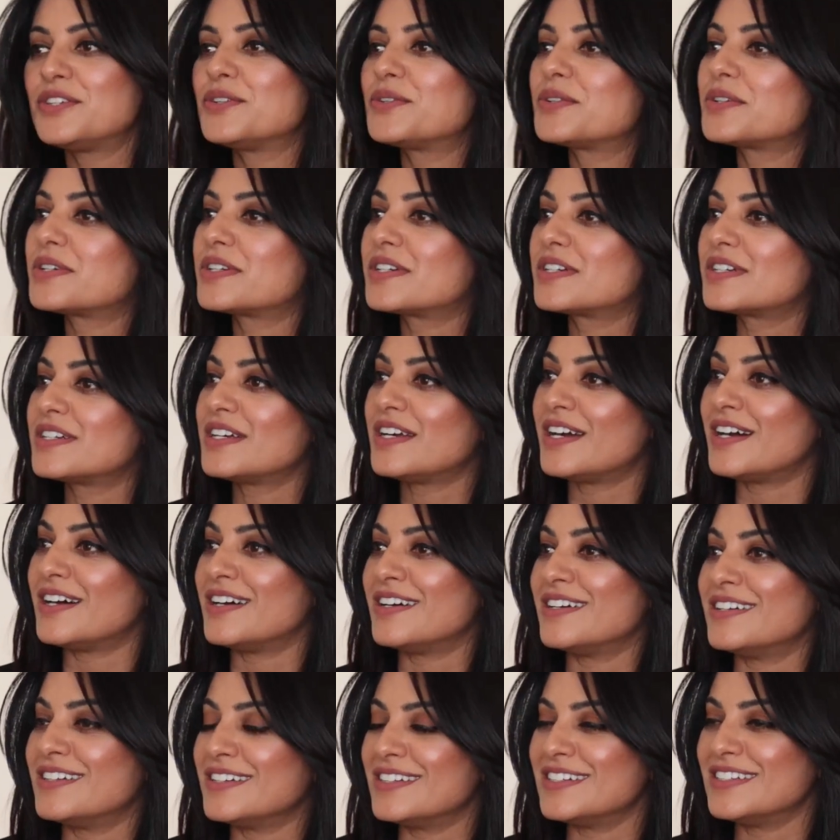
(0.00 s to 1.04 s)
you're
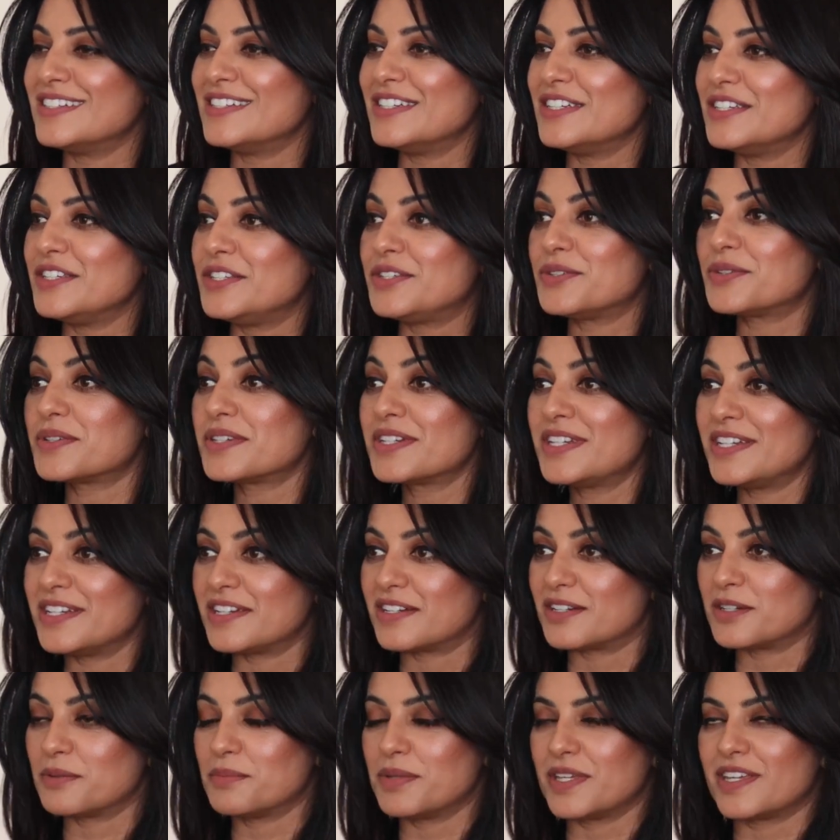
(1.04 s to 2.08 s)

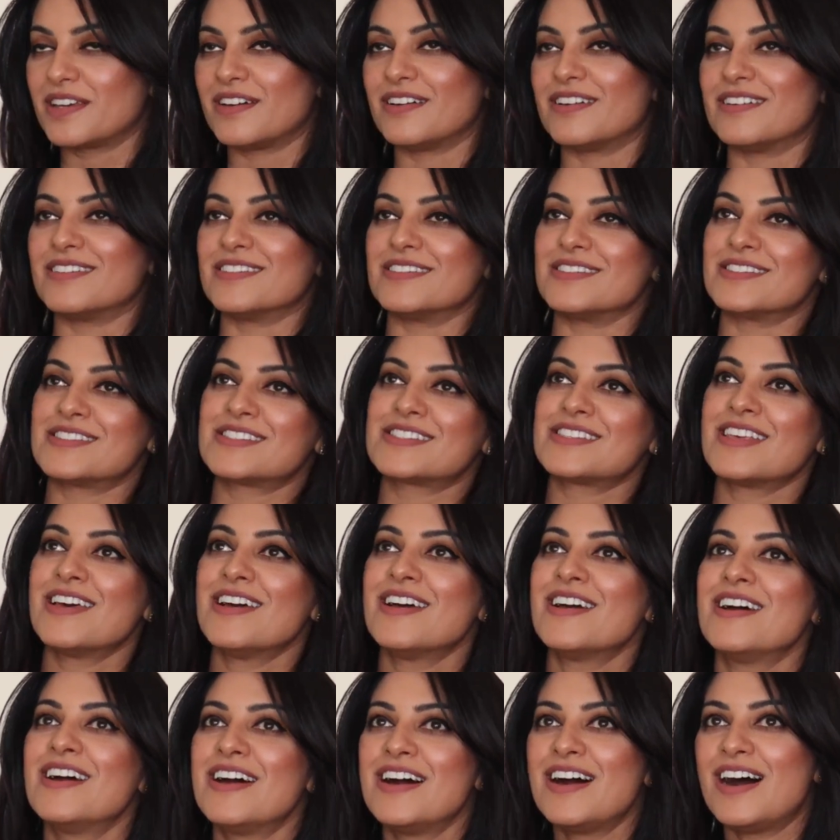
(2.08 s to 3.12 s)
here because
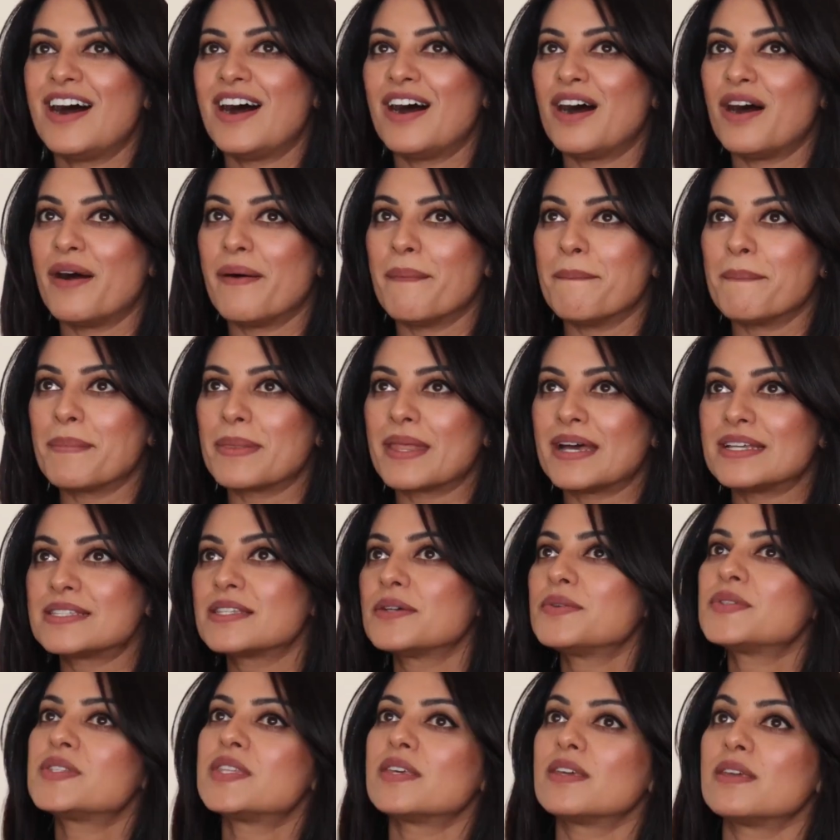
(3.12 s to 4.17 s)
as
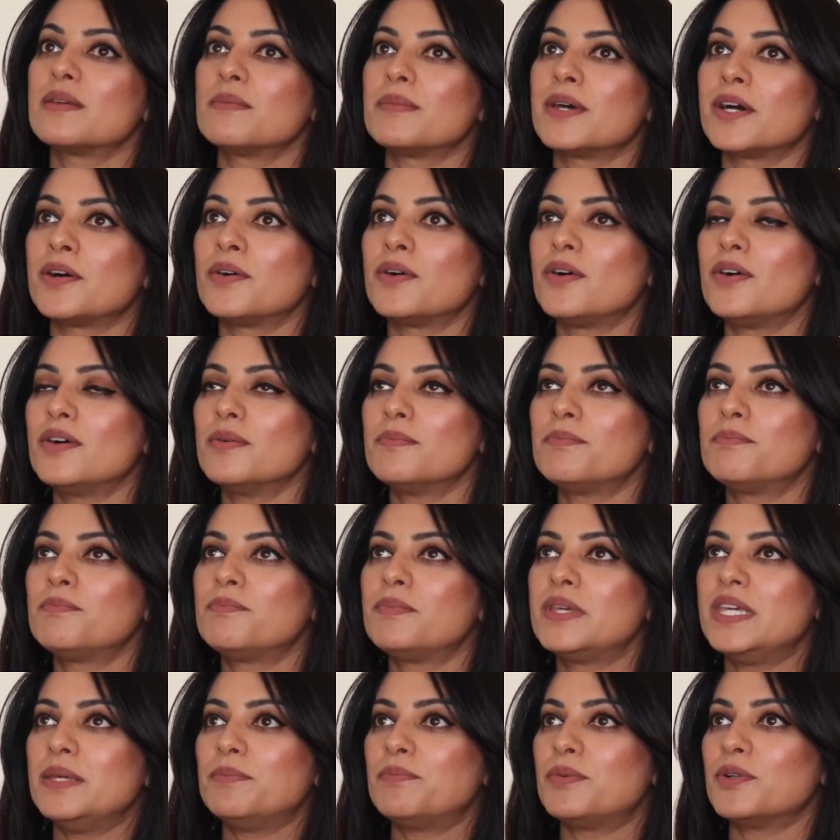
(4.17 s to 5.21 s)
I was thinking about
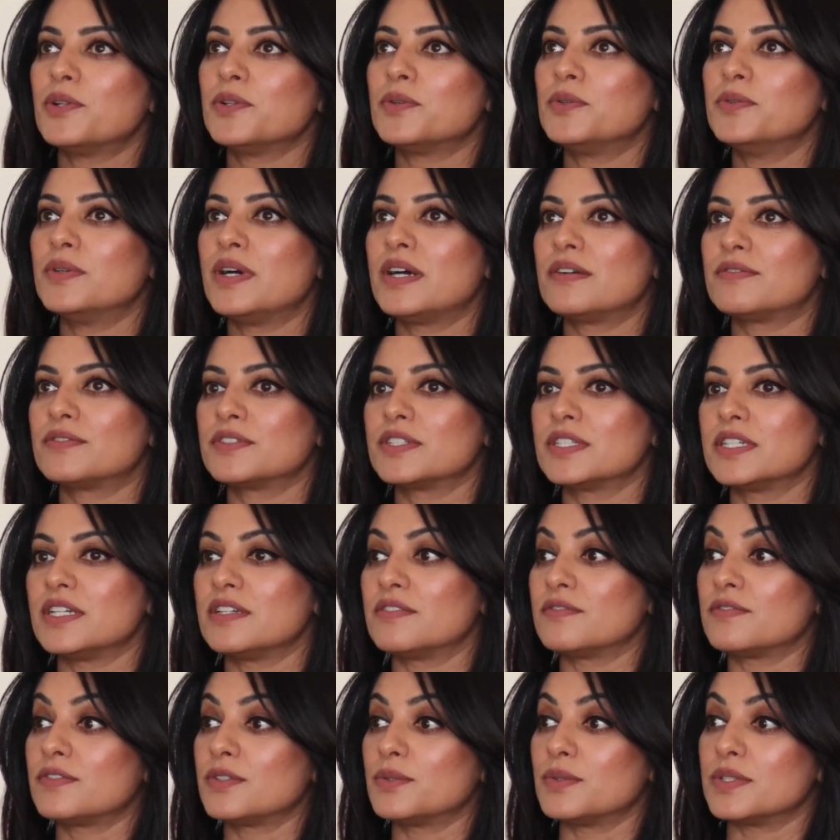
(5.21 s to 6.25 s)
people who have really
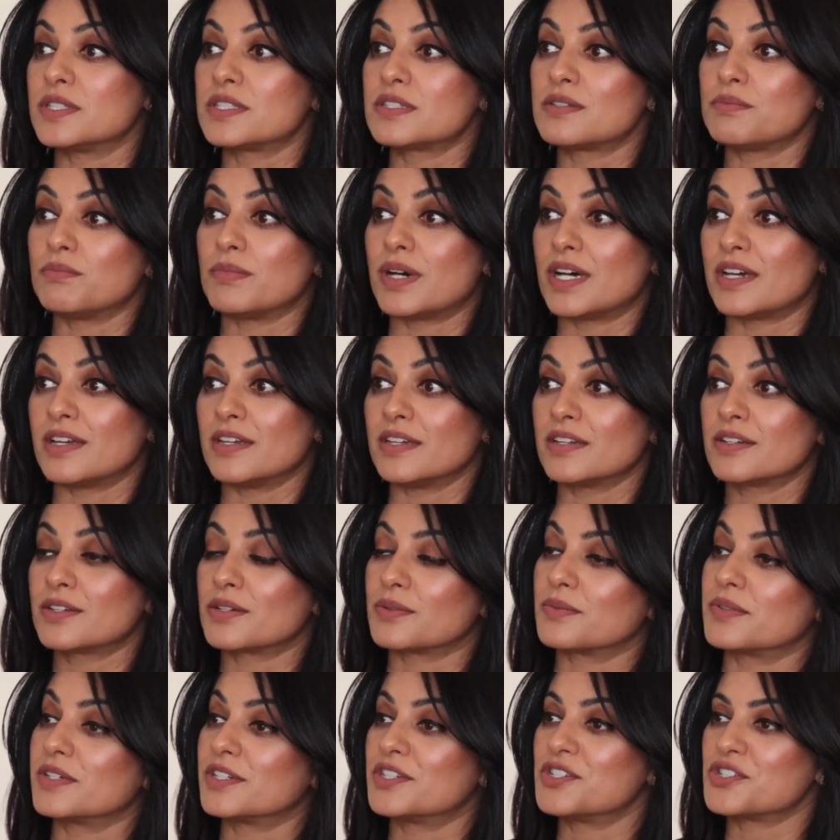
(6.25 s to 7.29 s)
influenced my
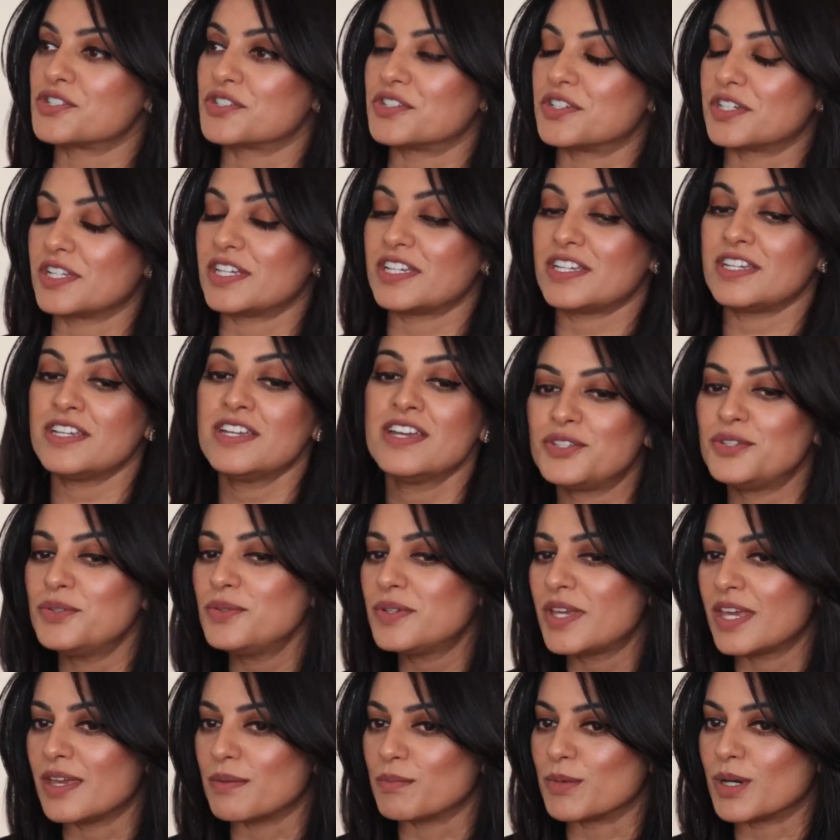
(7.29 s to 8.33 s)
career journey, you
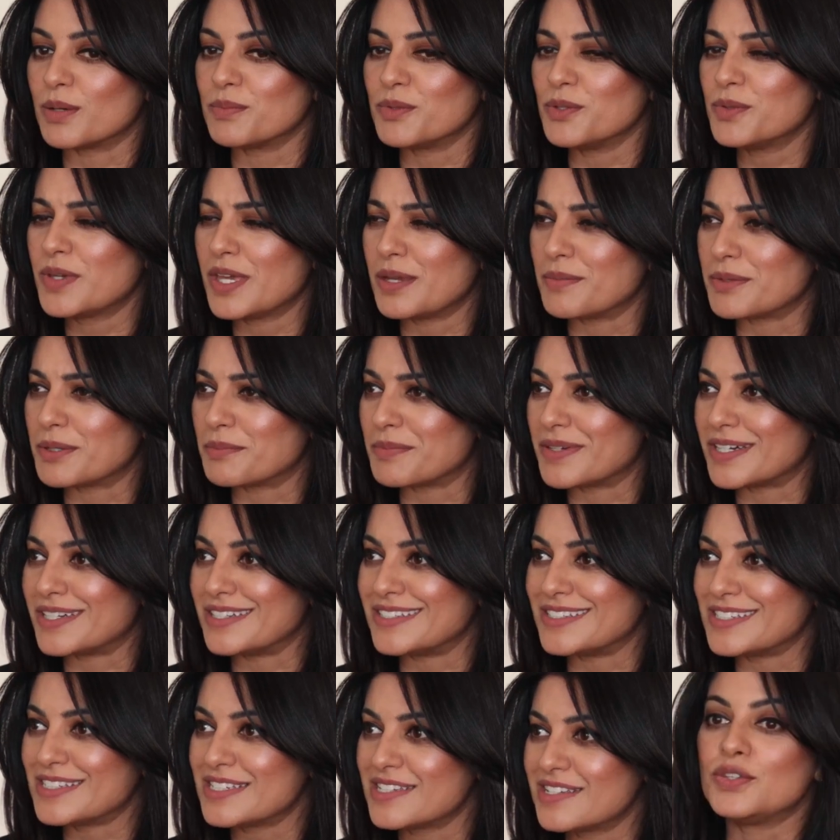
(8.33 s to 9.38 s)
came to
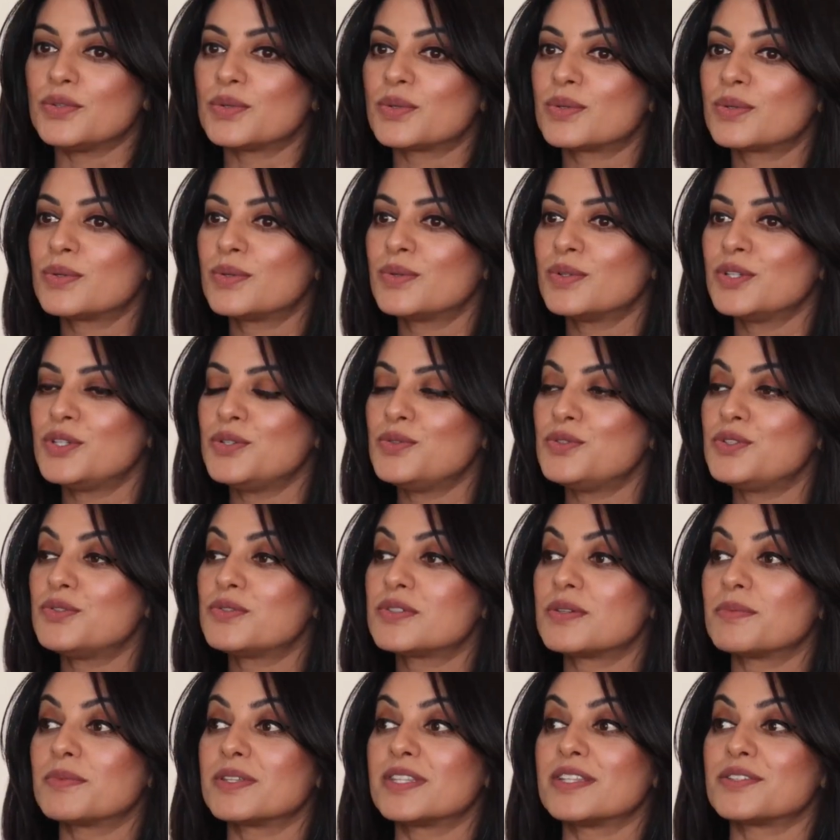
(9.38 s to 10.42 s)
mind. You do
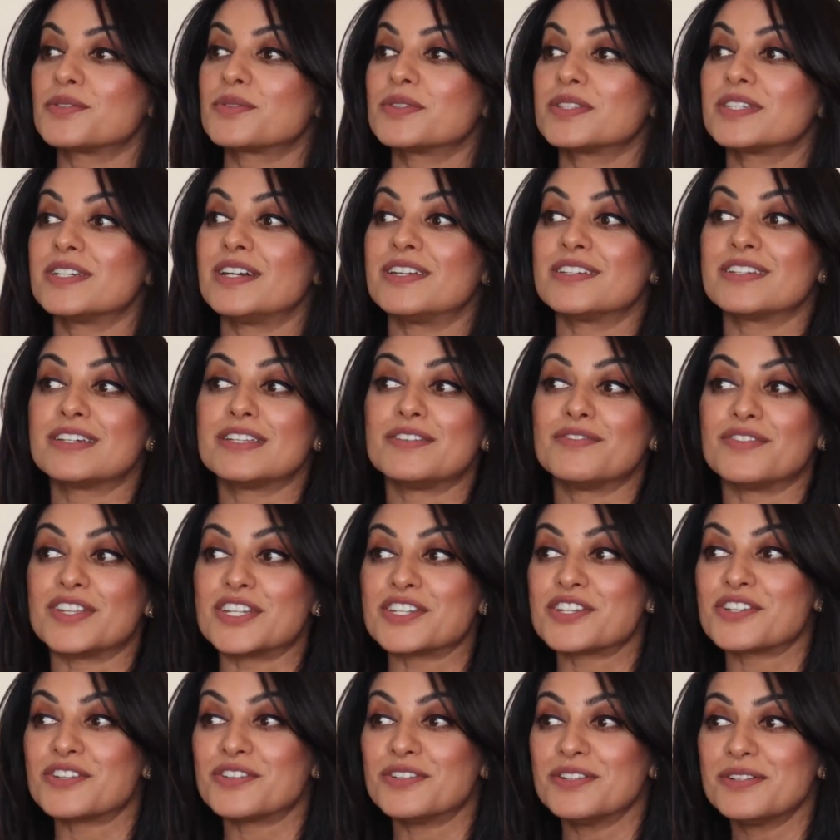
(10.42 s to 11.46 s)
something that's really
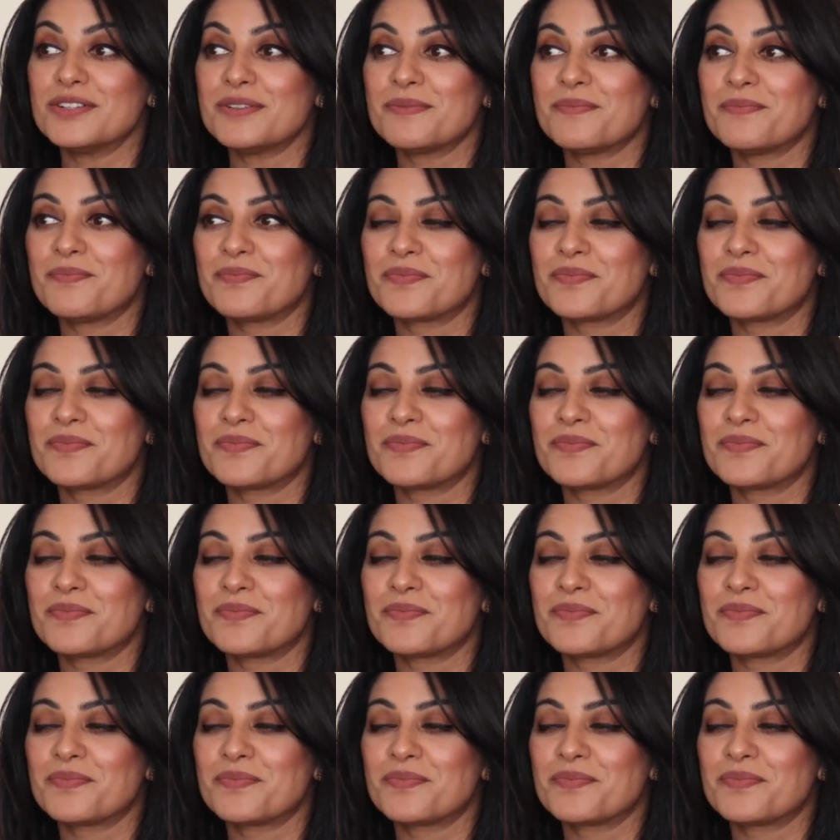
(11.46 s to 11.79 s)
unconventional,